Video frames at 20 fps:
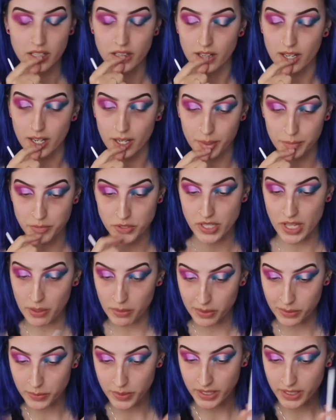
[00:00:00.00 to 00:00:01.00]
so that
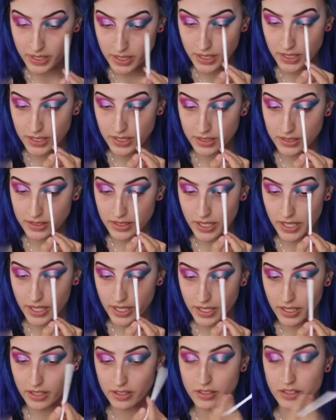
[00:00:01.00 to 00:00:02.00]
way we can
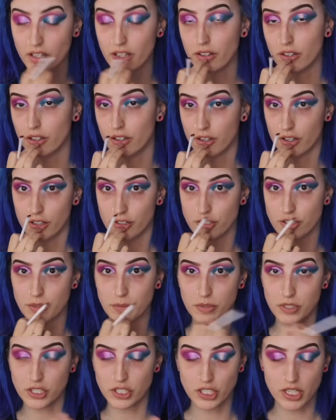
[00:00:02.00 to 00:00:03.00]
lay another
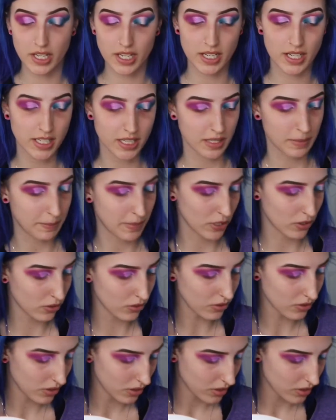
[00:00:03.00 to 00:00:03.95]
shimmery shade in the middle.